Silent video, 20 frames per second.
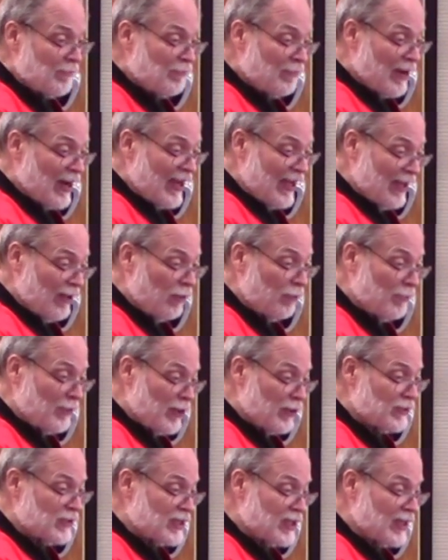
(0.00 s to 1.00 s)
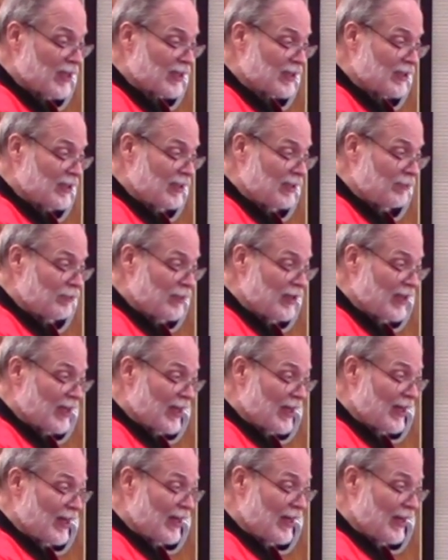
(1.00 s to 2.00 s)
my elbow tucked in
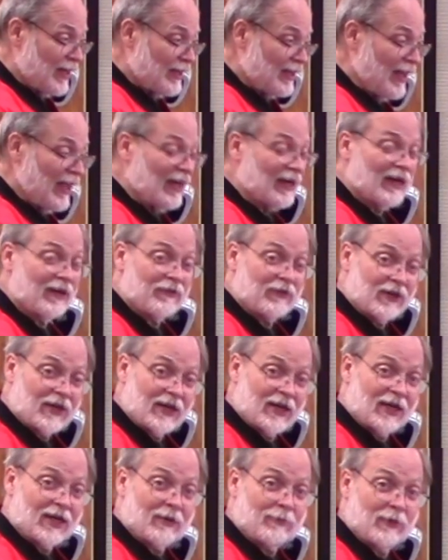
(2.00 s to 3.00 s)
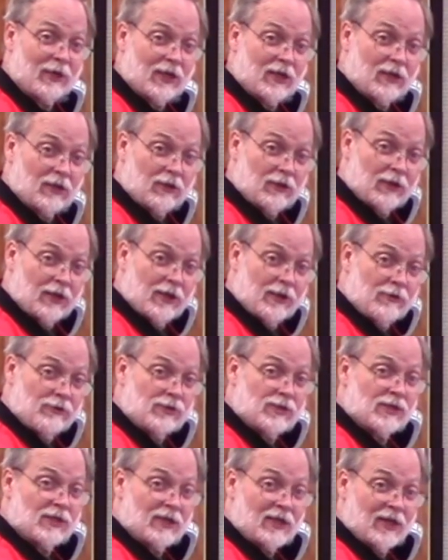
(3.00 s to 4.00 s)
behind, and I've got to be
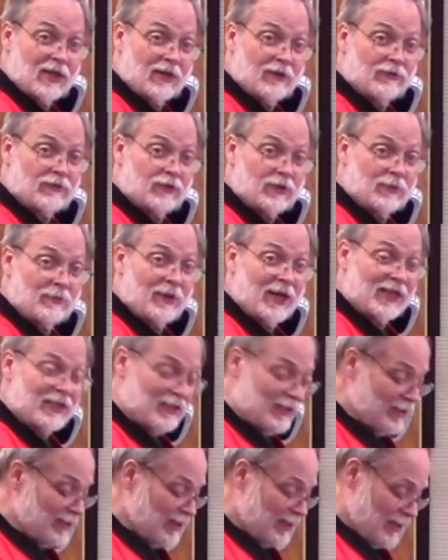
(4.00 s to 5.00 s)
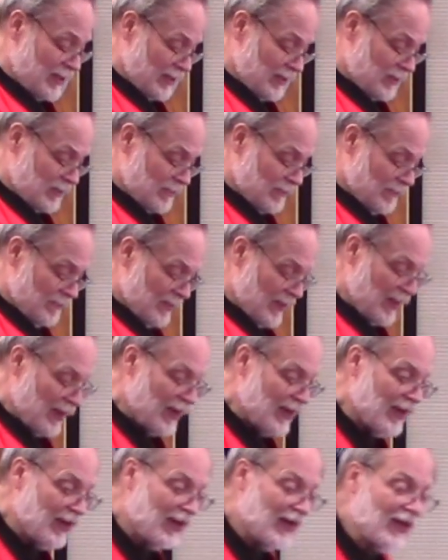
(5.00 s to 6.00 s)
close enough to my target.
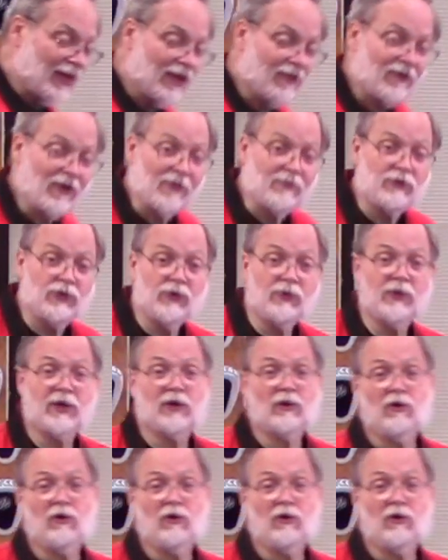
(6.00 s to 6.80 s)
If I'm doing